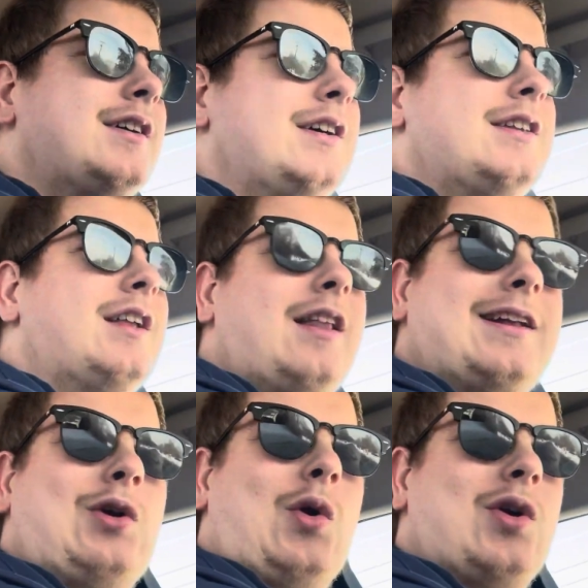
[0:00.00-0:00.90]
the
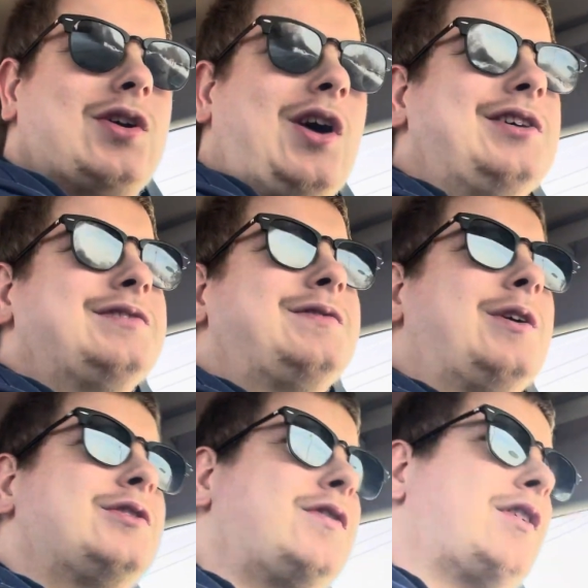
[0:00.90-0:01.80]
electoral college
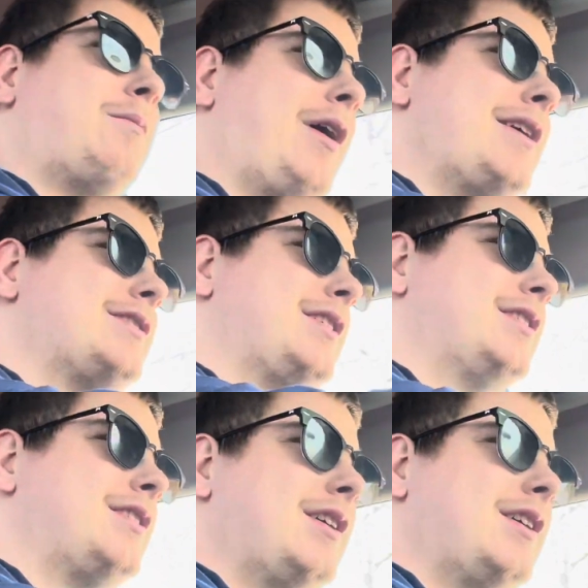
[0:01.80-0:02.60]
votes for the president